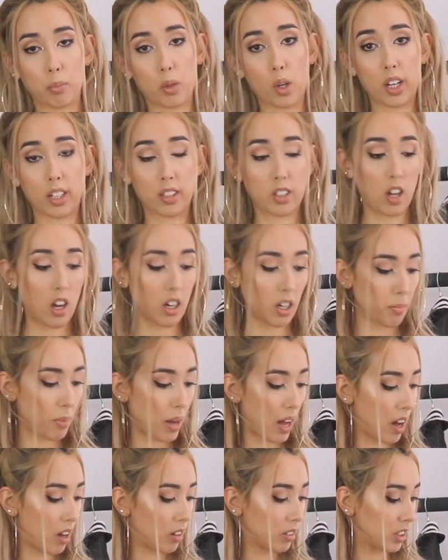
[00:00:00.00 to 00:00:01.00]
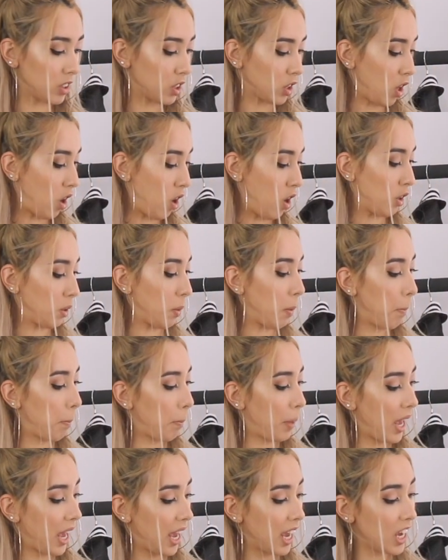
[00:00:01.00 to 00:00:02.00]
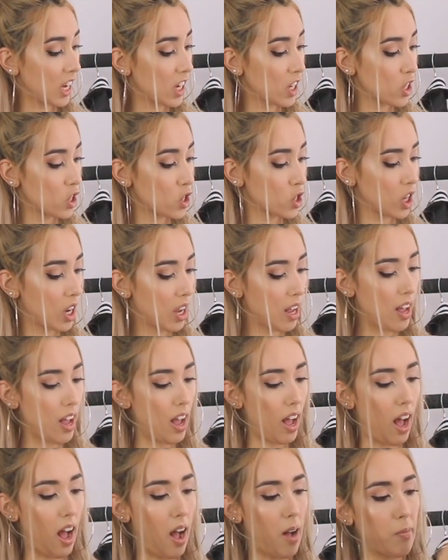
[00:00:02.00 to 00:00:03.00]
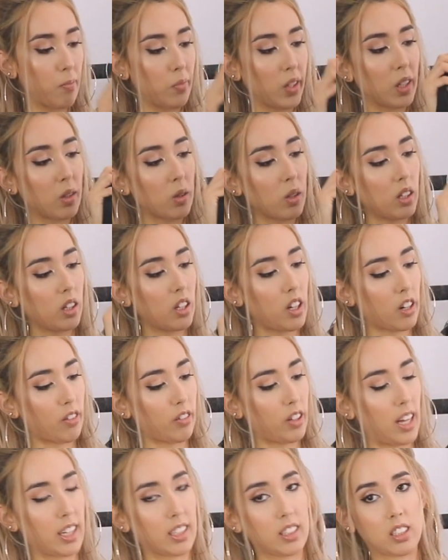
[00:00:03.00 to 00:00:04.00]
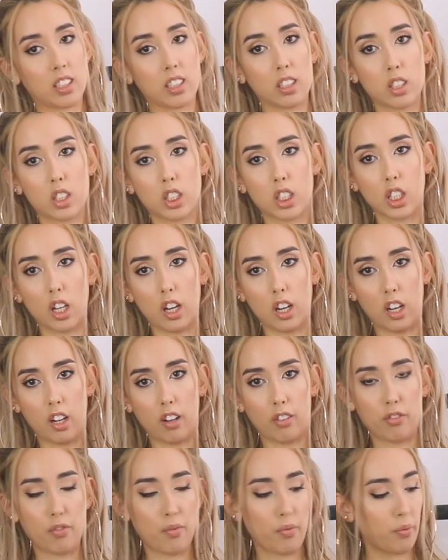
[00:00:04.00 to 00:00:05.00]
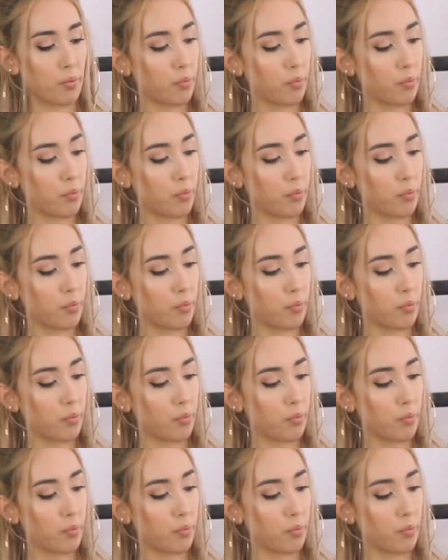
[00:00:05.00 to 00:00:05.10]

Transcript: I'm gonna talk about is called Paige. They do a lot of like this sort of